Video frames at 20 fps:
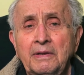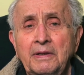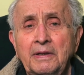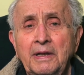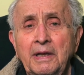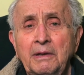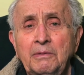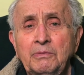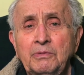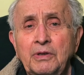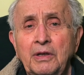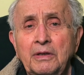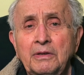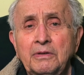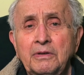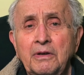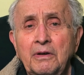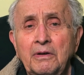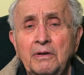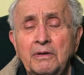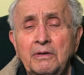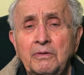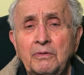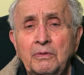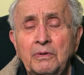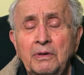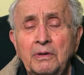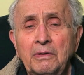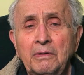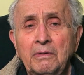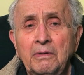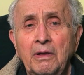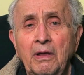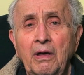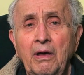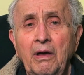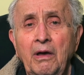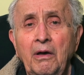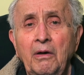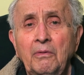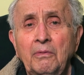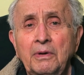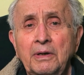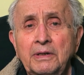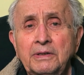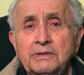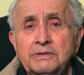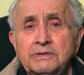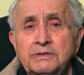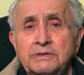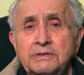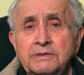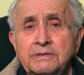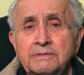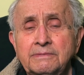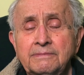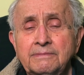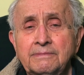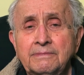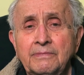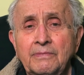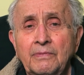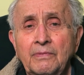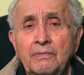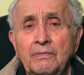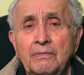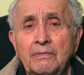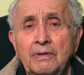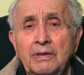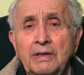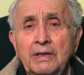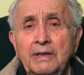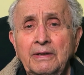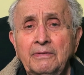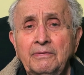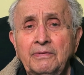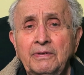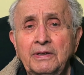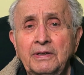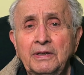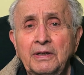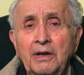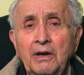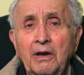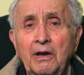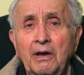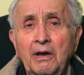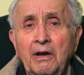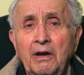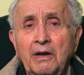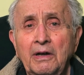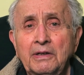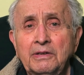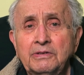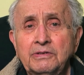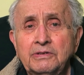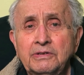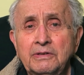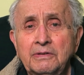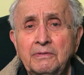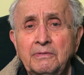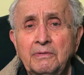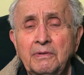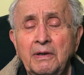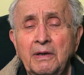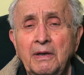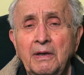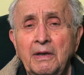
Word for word: The name Dunkirk will always live in the hearts of